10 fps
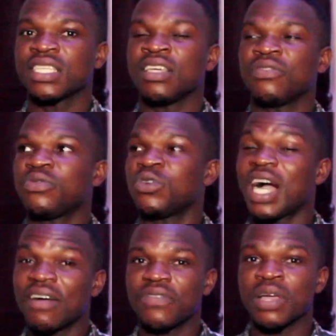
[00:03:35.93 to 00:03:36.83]
If you
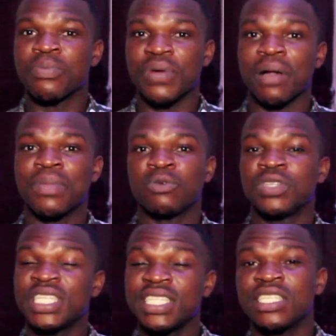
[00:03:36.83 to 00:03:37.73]
have a problem
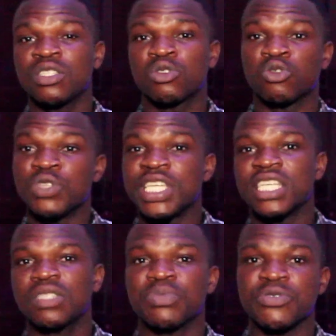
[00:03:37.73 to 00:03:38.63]
within this two
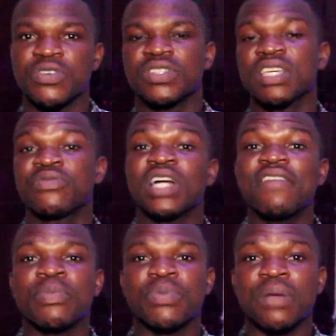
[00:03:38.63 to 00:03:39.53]
years period, if you have
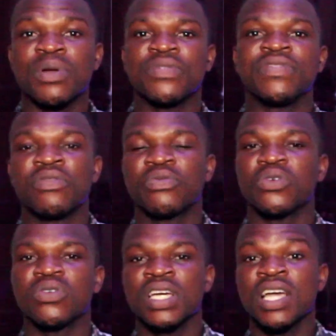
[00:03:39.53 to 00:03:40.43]
a problem with the
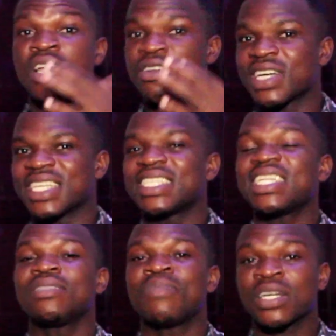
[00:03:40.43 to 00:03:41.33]
phone, you can send
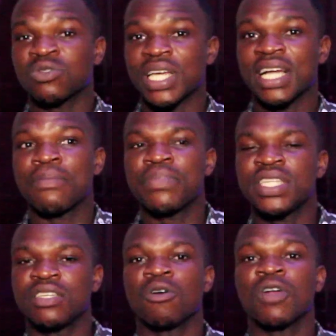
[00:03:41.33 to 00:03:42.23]
it back to the
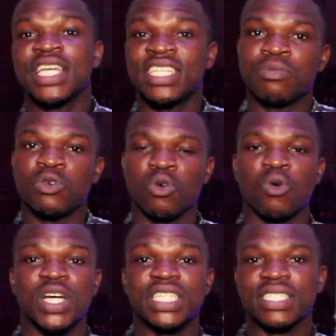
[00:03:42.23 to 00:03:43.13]
company or let them know
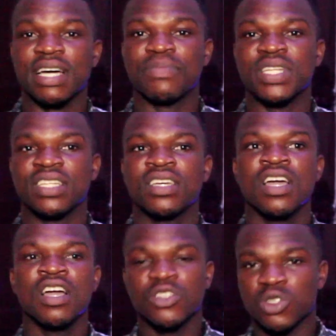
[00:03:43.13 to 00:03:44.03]
what is happening.
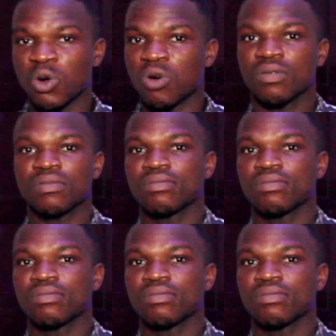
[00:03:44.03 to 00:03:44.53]
So